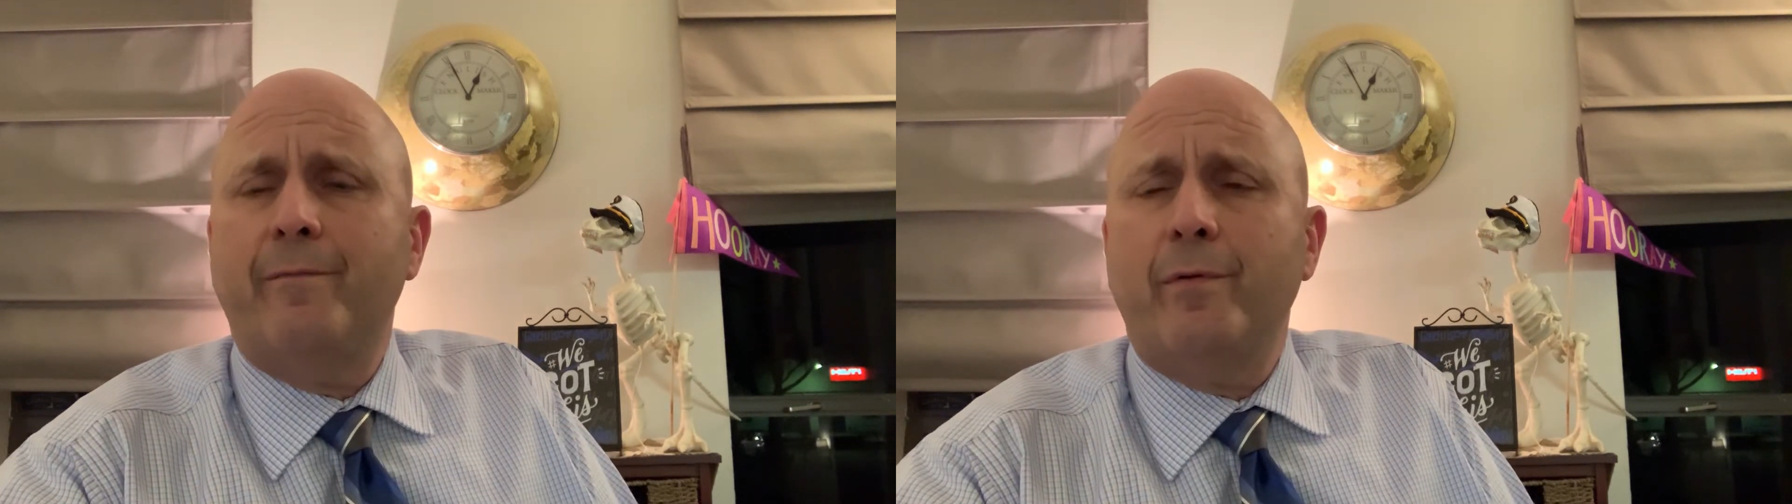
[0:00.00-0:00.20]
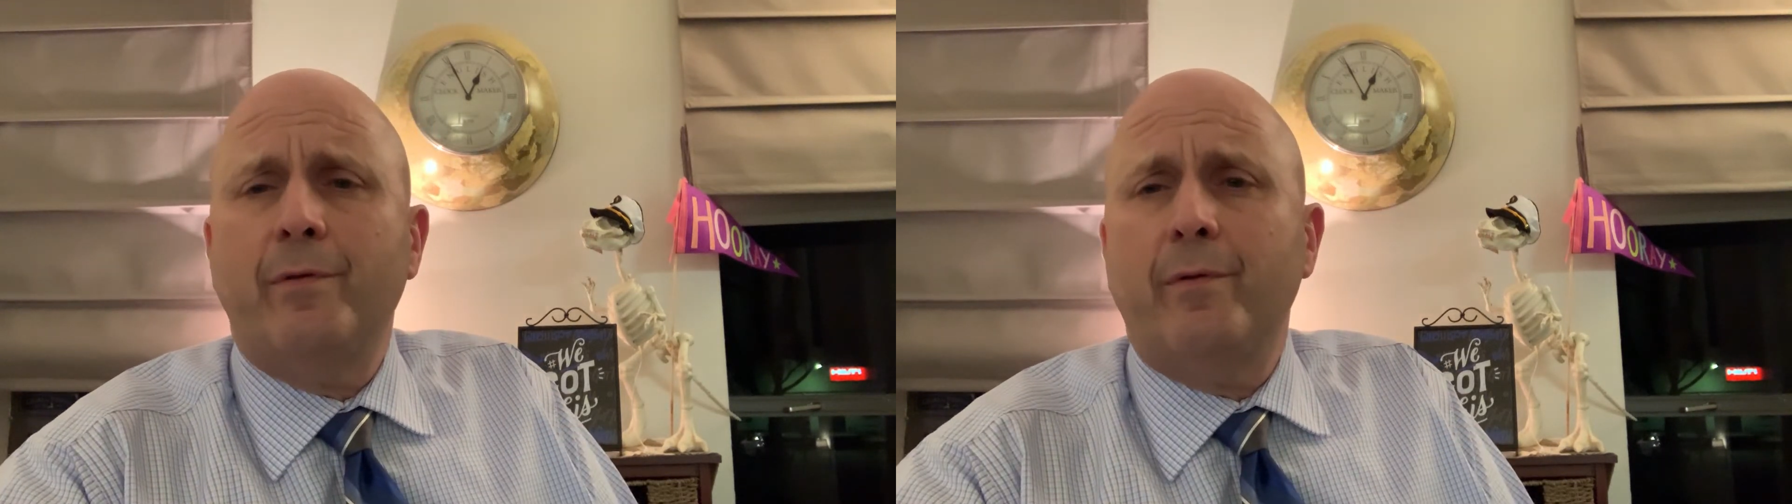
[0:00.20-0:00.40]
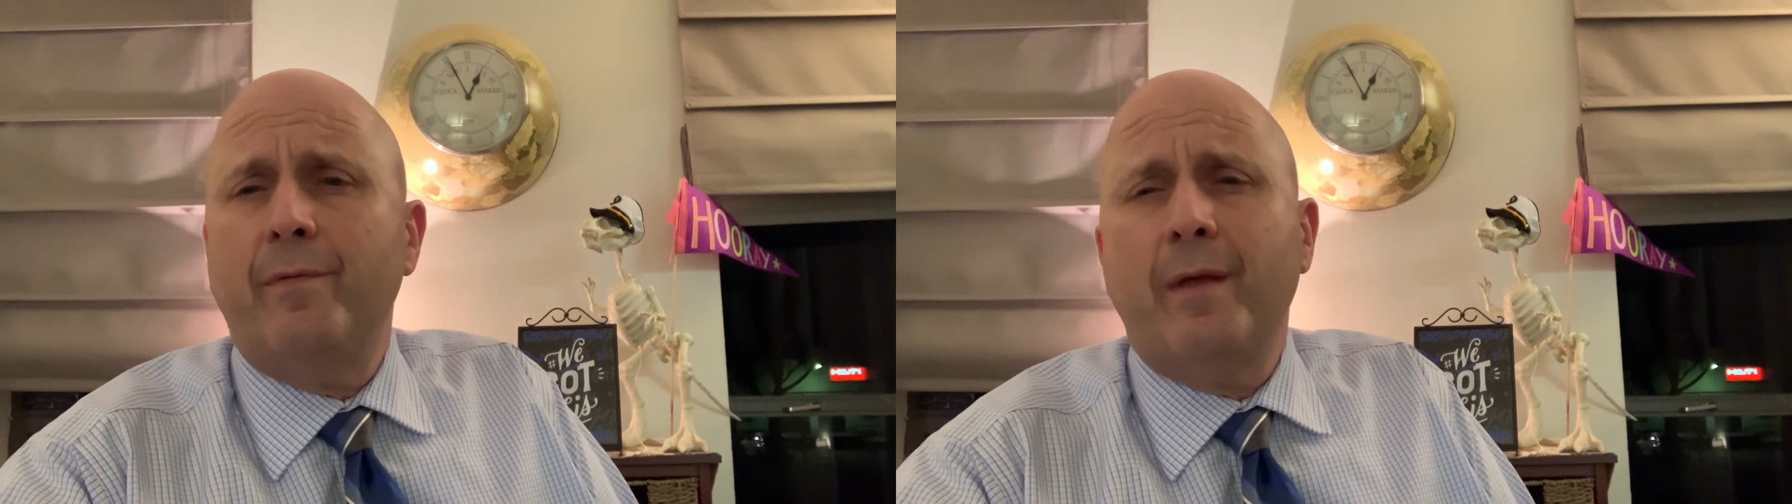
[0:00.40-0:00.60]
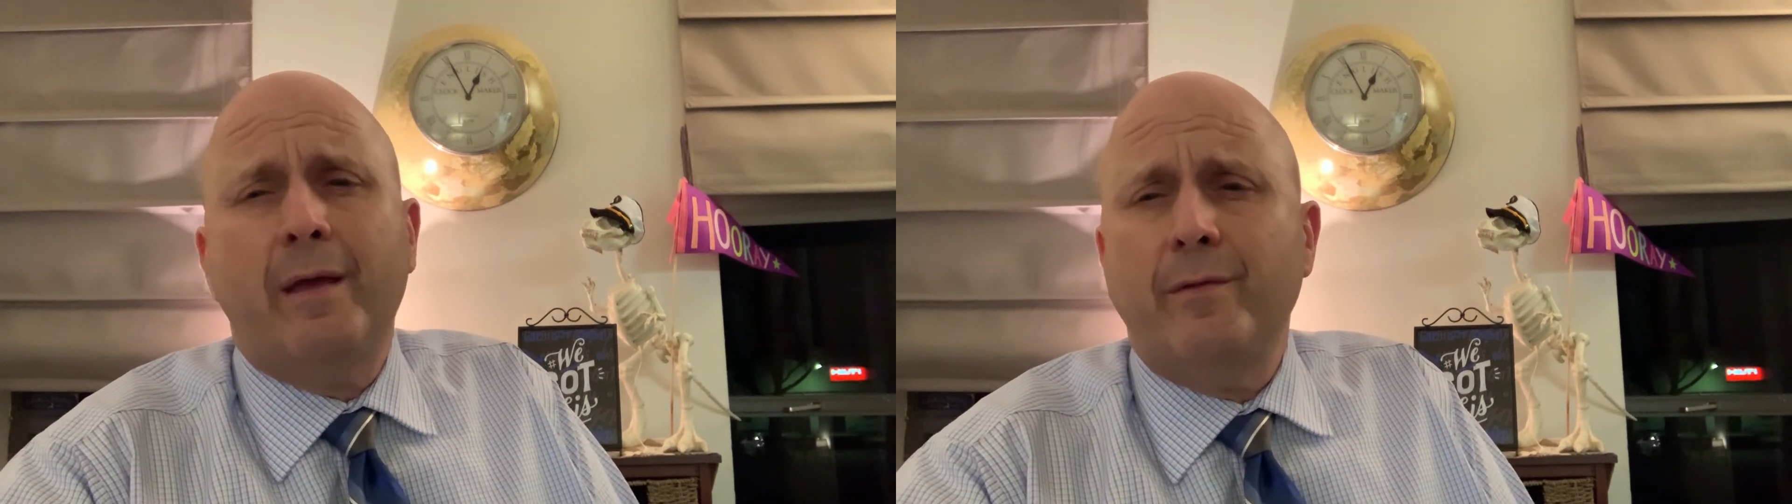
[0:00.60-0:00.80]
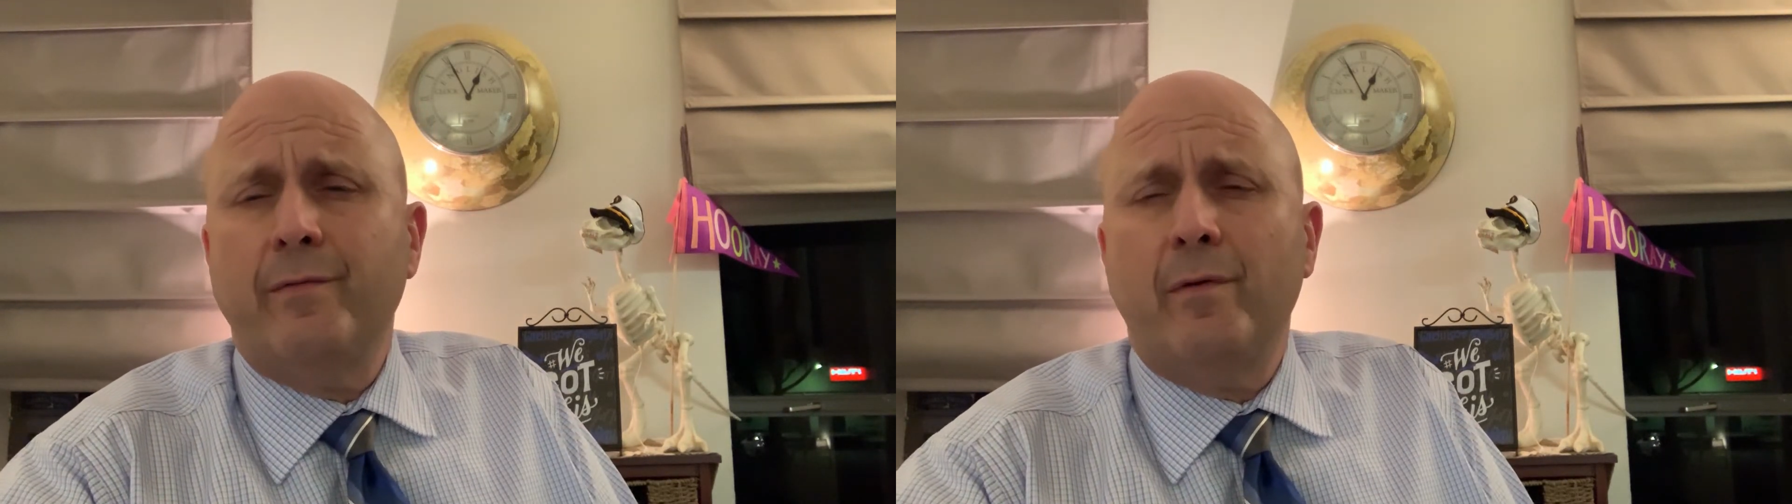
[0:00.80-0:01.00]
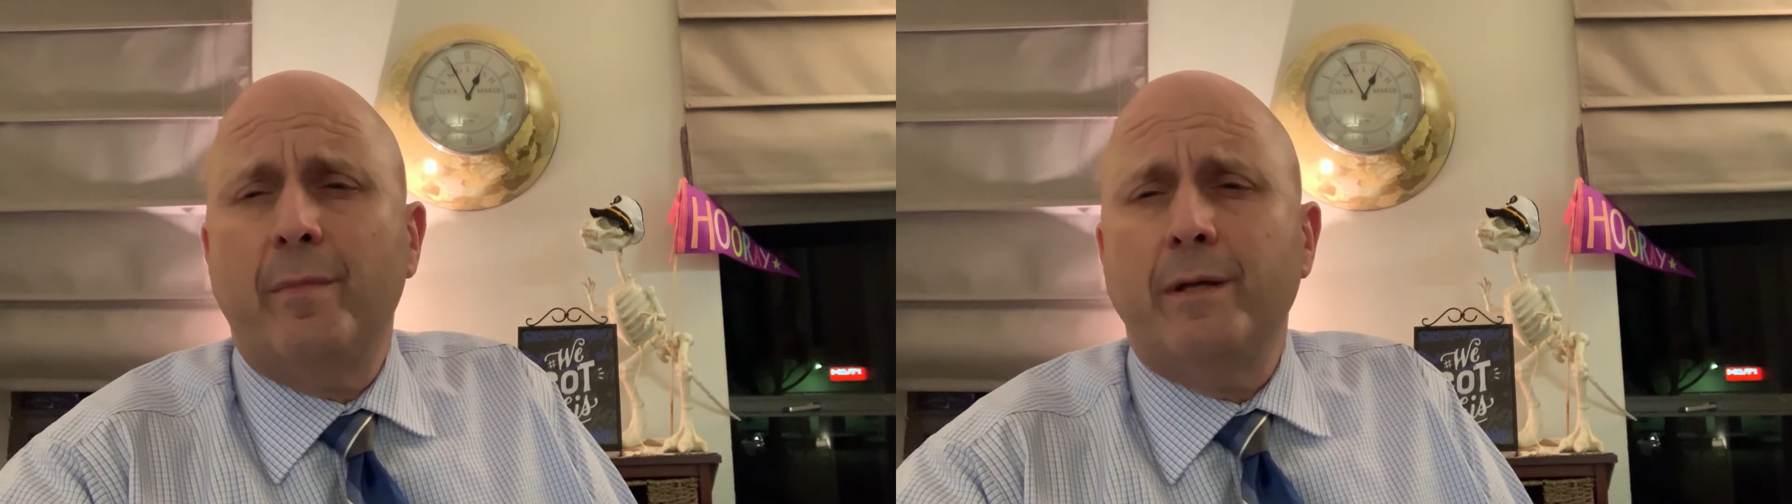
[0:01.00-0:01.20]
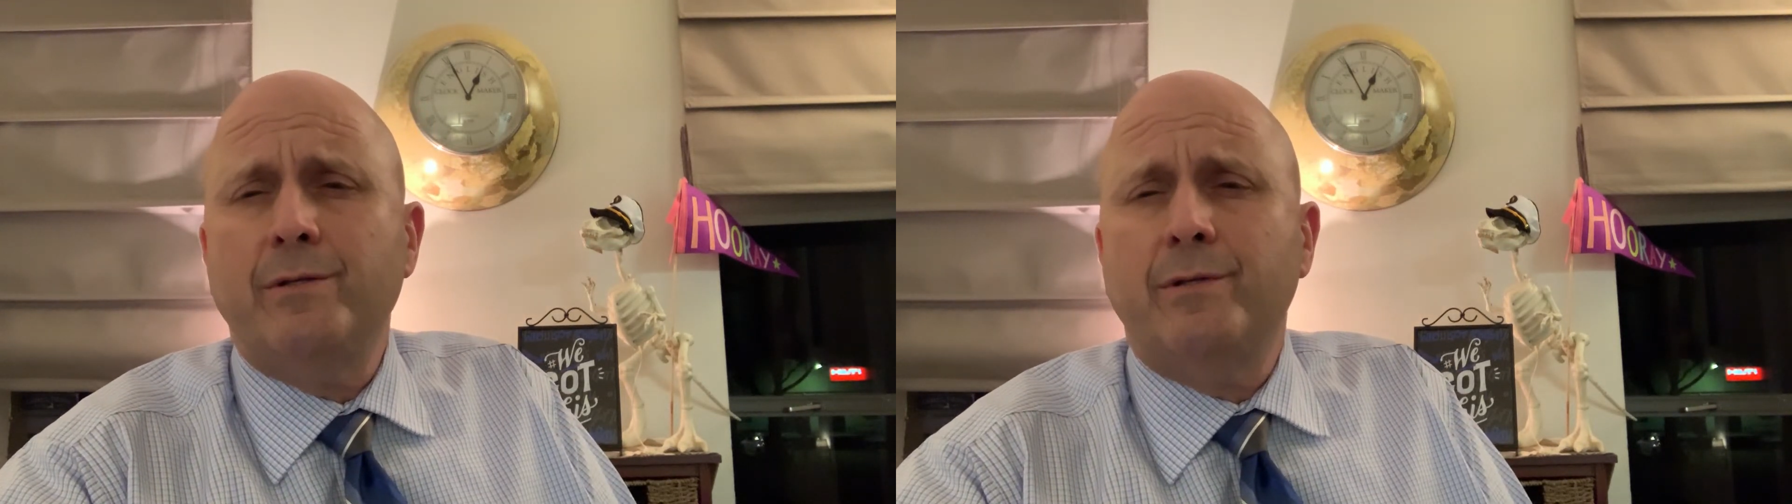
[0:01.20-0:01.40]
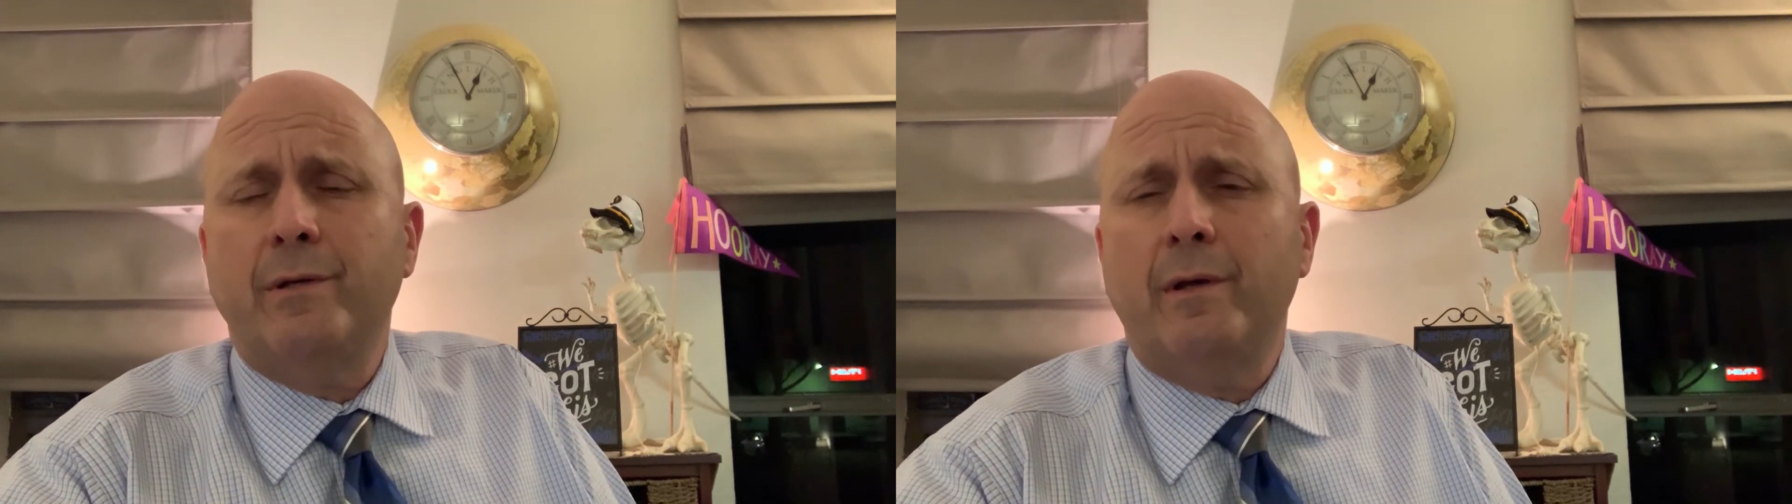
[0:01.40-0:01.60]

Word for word: further and thanking you so much